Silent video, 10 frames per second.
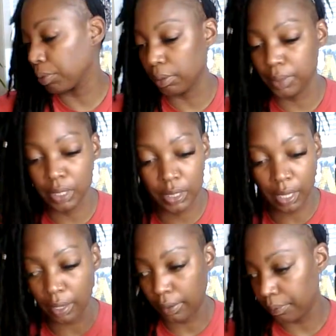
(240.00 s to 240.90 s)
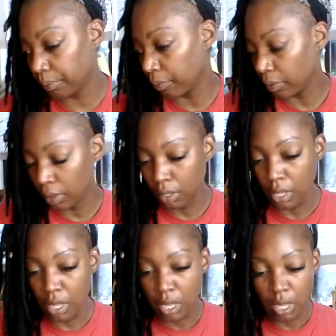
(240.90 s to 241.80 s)
put them to the side.
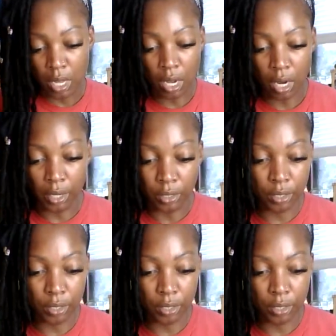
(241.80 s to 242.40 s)
All right,